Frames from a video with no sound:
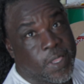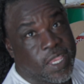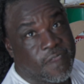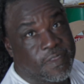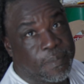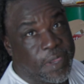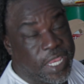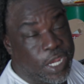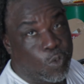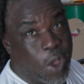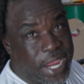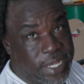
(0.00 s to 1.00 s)
You have to paint it
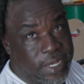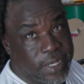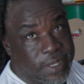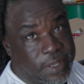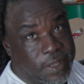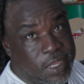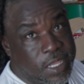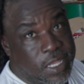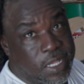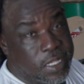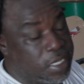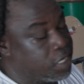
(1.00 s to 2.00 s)
white.
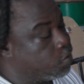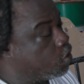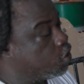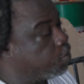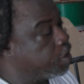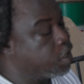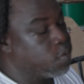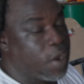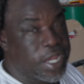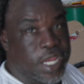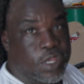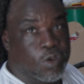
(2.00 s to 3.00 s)
See, because once you paint it
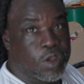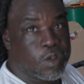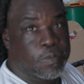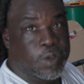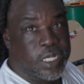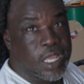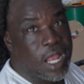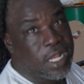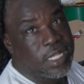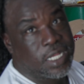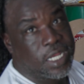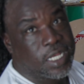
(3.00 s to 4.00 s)
white, then you could put
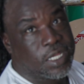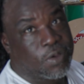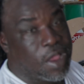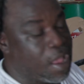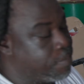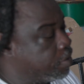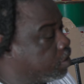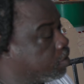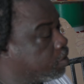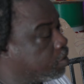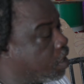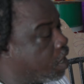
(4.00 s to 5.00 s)
colors in it. You can't put
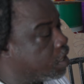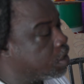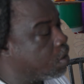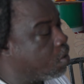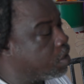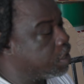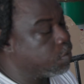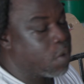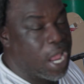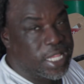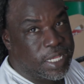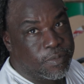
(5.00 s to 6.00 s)
colors on it
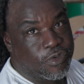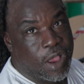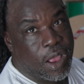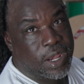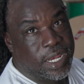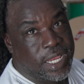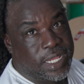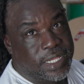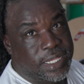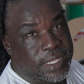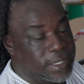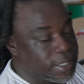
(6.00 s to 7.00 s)
white and brown like this.